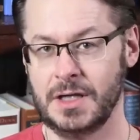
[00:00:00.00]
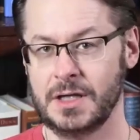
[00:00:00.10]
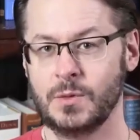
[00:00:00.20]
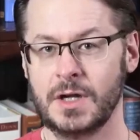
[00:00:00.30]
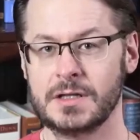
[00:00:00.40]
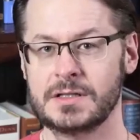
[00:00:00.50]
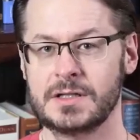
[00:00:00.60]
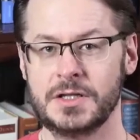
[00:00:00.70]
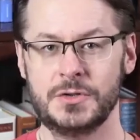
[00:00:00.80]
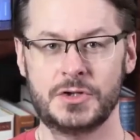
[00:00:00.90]
he runs
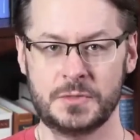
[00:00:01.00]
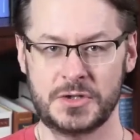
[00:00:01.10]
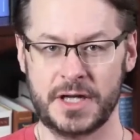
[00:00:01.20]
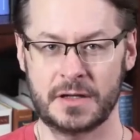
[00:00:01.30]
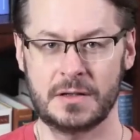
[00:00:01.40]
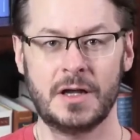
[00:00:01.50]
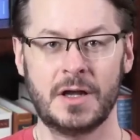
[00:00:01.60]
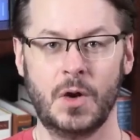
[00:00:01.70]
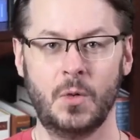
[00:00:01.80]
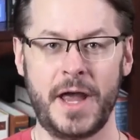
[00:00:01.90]
the YouTube channel
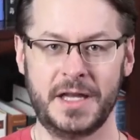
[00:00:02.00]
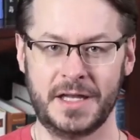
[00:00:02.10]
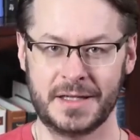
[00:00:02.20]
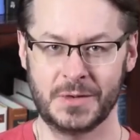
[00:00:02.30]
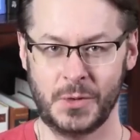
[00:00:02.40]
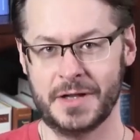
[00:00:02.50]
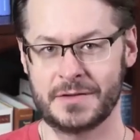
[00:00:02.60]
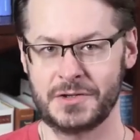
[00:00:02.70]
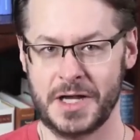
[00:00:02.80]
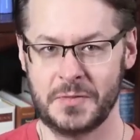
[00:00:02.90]
Awaken
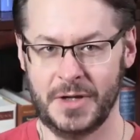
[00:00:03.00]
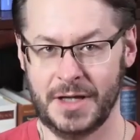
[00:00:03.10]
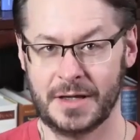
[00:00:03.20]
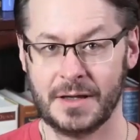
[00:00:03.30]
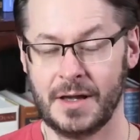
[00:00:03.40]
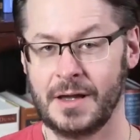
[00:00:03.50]
with JP.